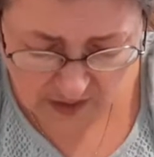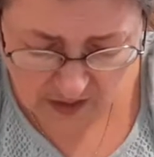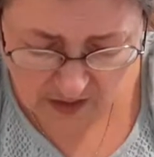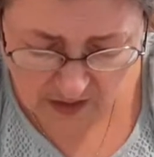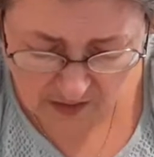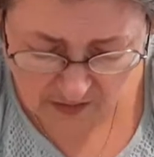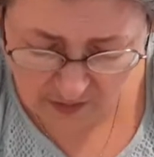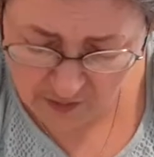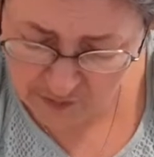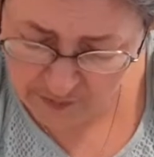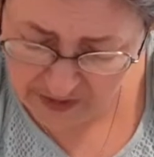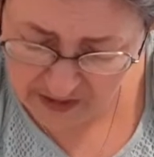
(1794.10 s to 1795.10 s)
Okay,
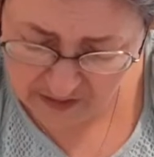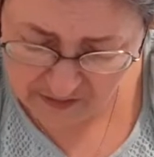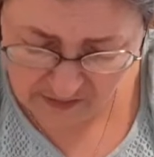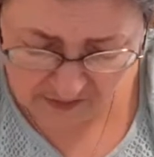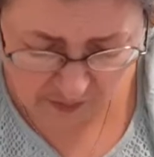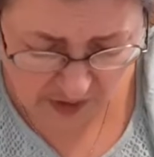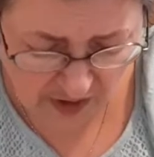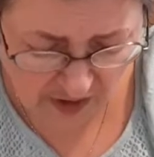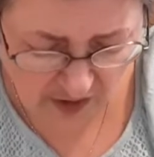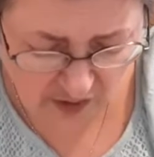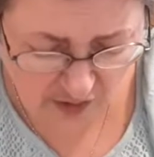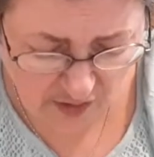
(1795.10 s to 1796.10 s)
those pants, what did I
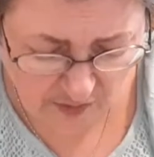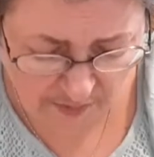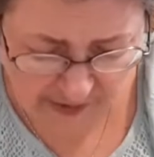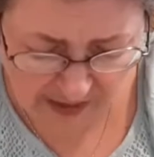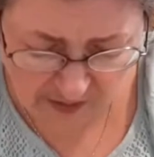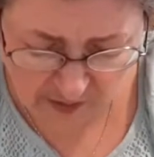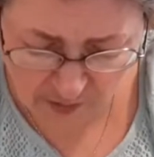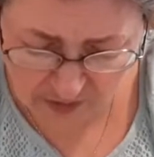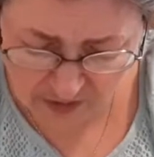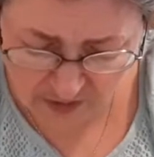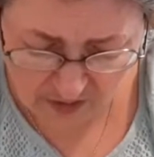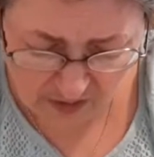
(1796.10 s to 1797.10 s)
tell you the pants
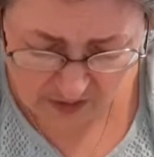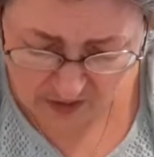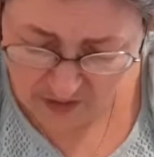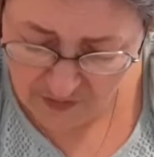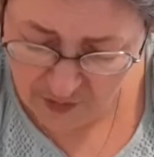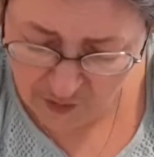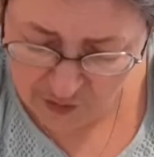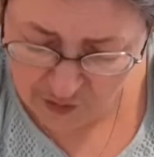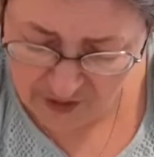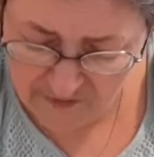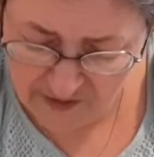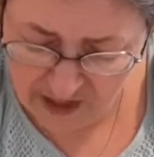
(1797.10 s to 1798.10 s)
were? They're
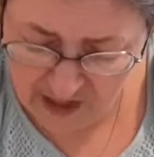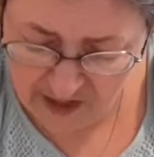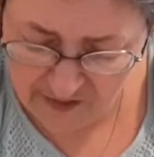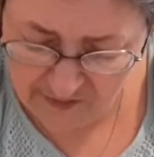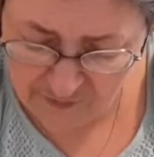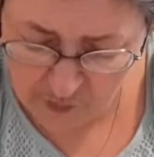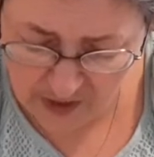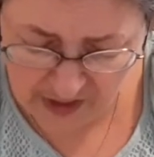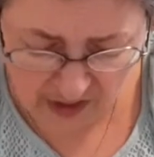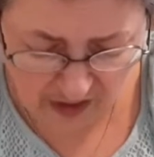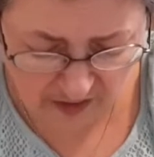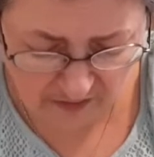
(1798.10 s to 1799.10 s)
thirty-five
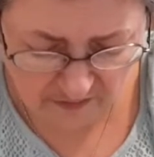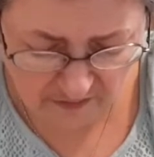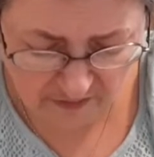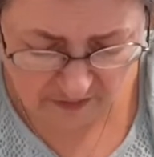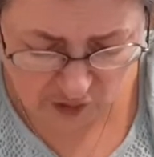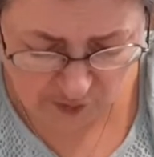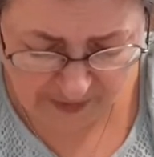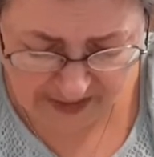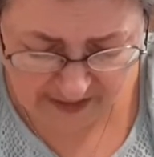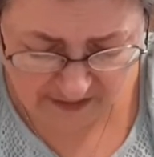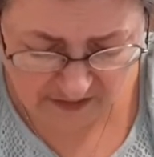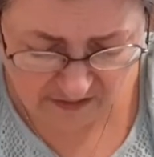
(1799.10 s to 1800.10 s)
forty-nine, those
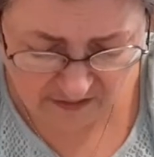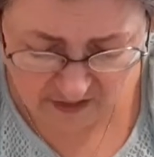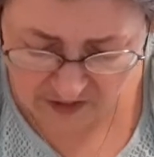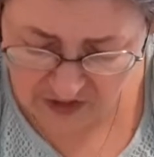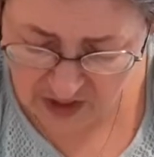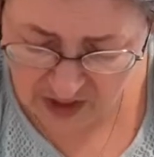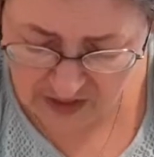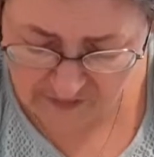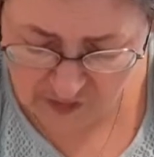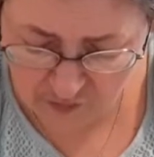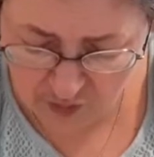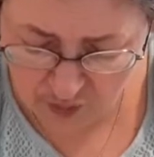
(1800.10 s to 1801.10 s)
pants. I think I give you
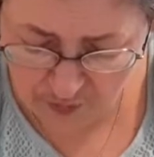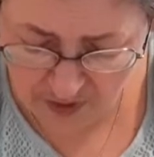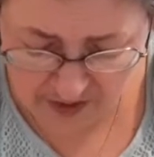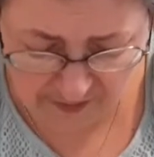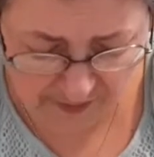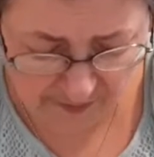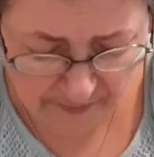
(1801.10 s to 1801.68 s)
the wrong price.